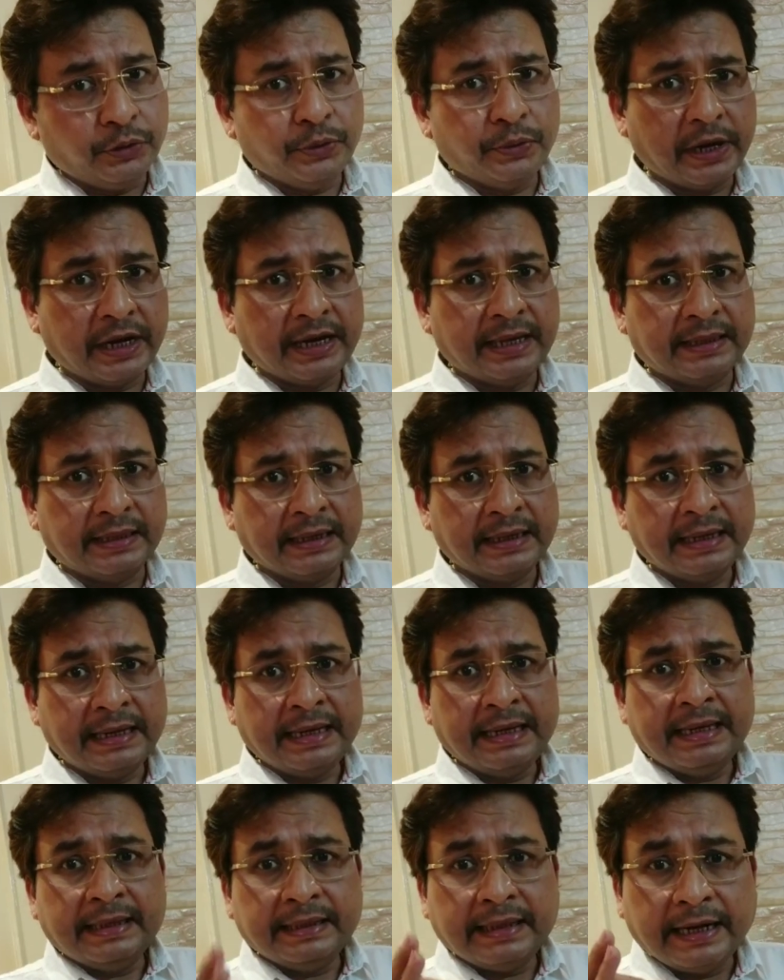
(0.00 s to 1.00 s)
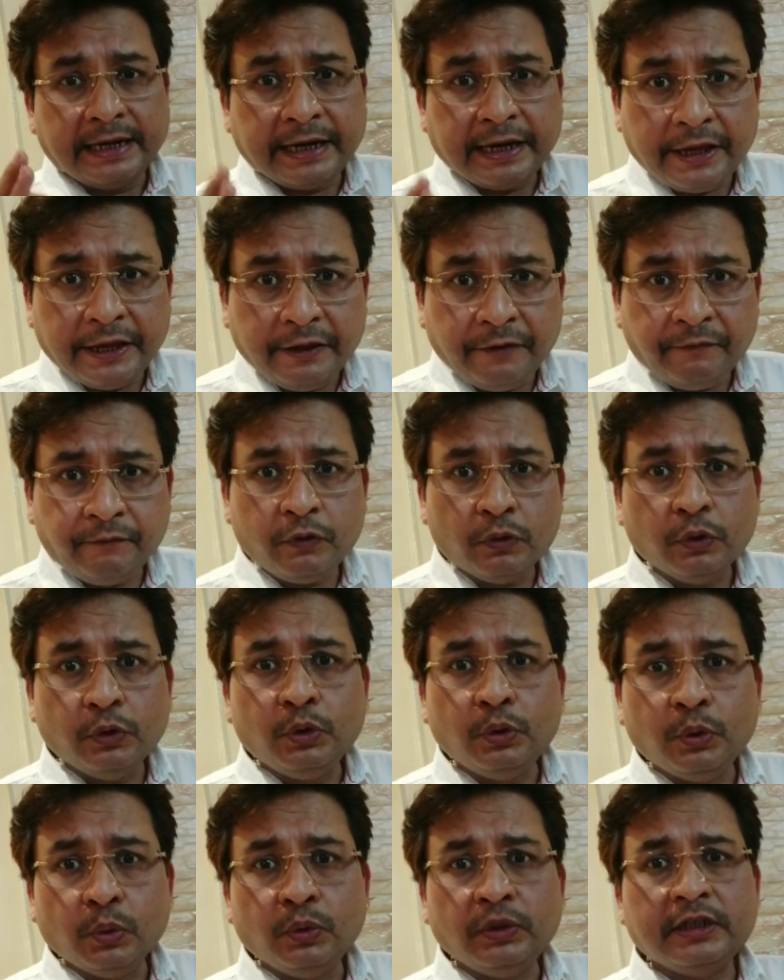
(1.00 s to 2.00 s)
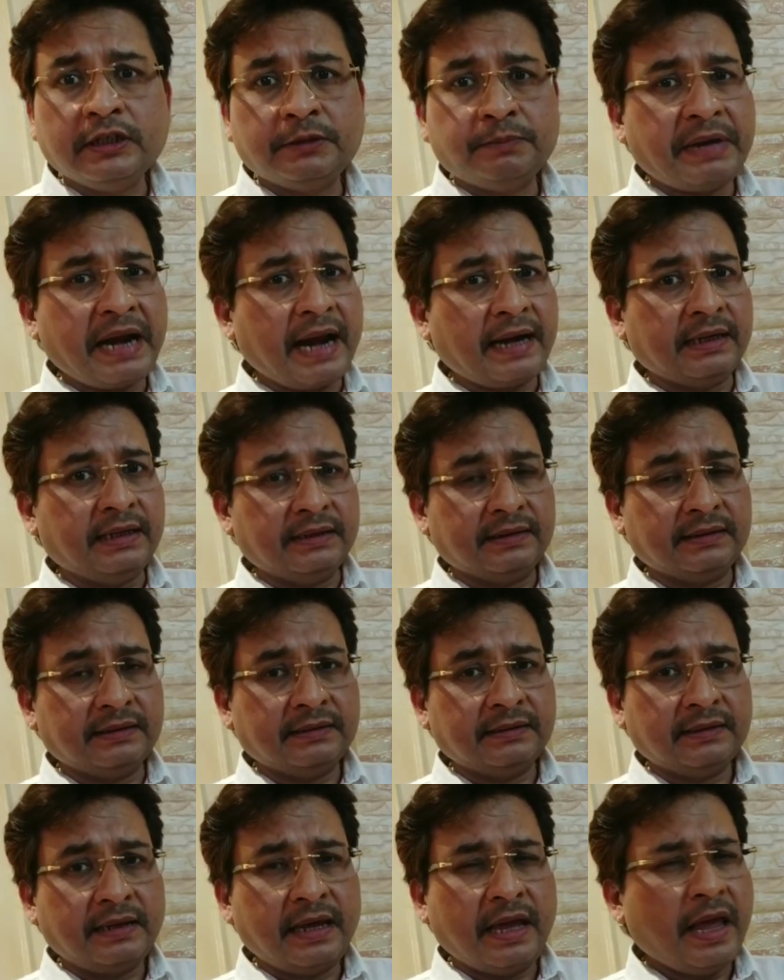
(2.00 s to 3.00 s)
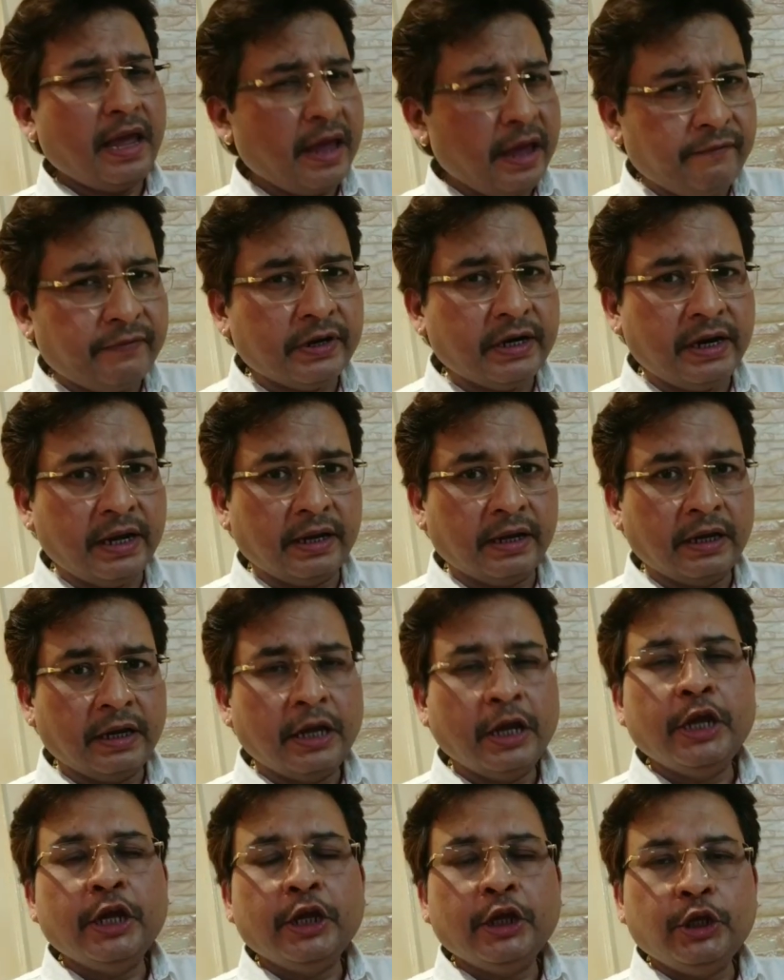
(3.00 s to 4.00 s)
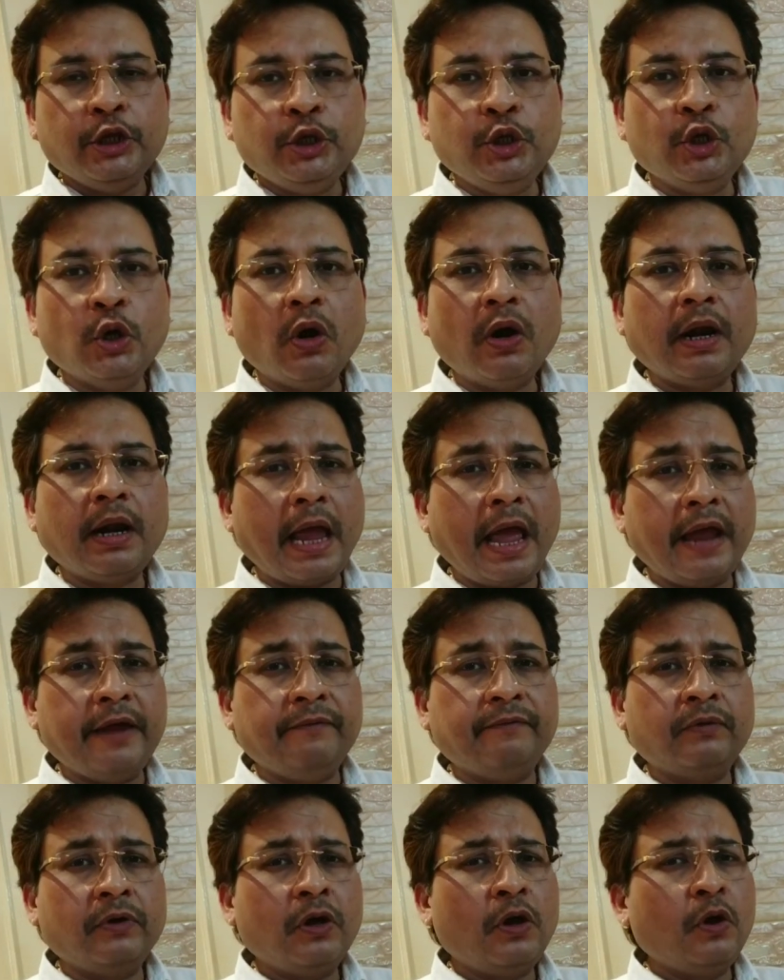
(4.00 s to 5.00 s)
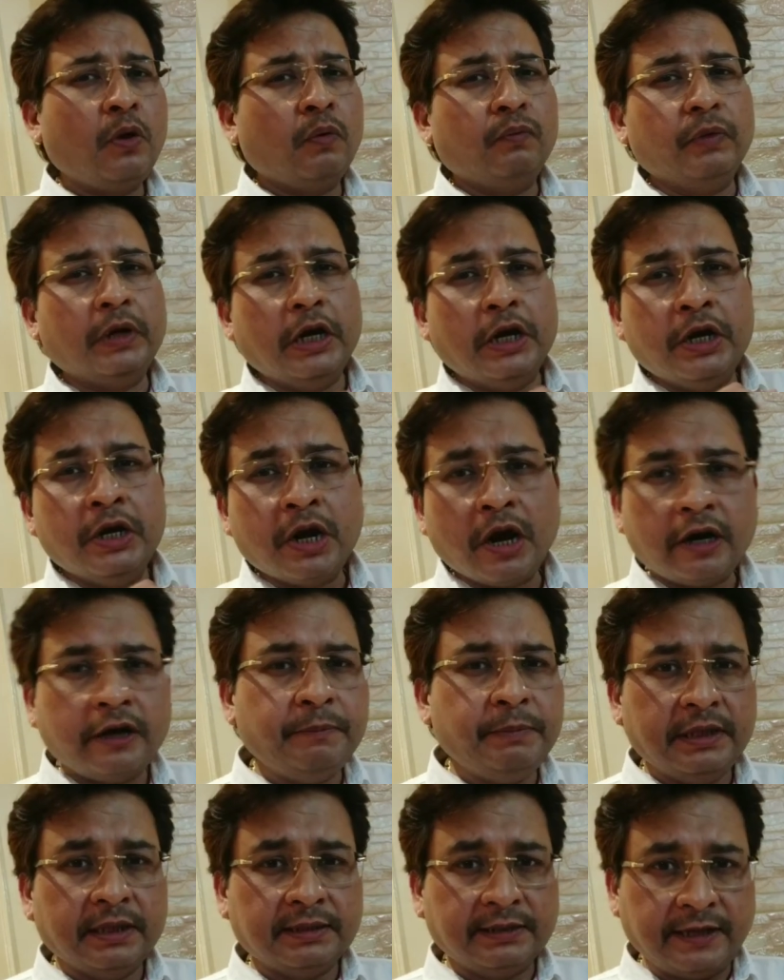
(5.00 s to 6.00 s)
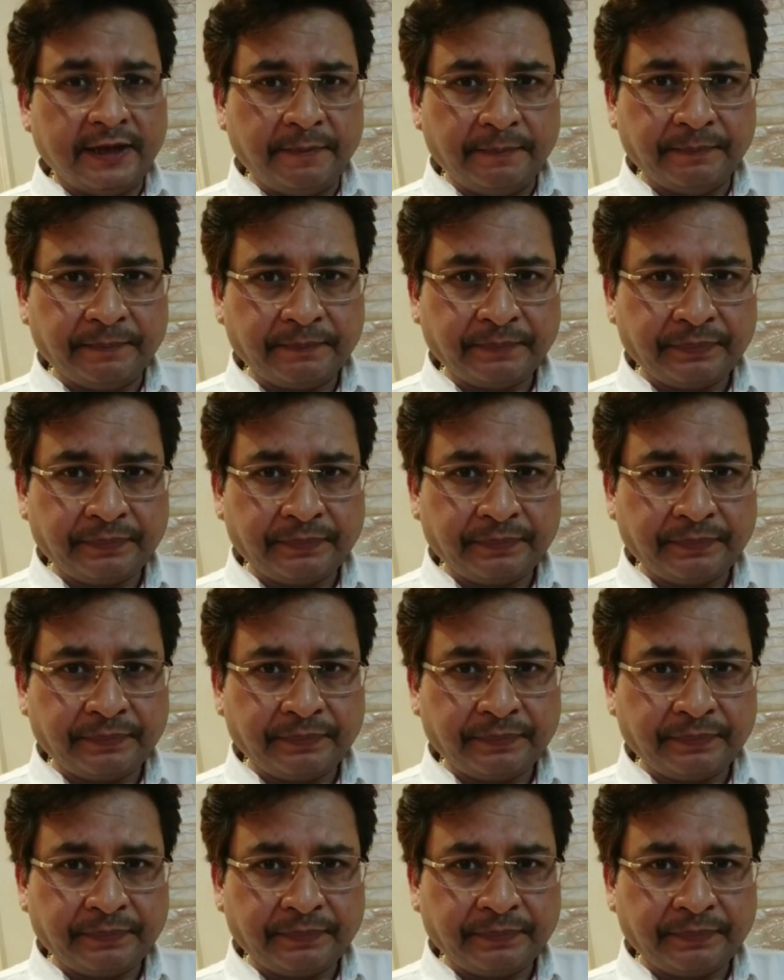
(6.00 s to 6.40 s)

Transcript: again that if you do this practice every day, your life will not be the same.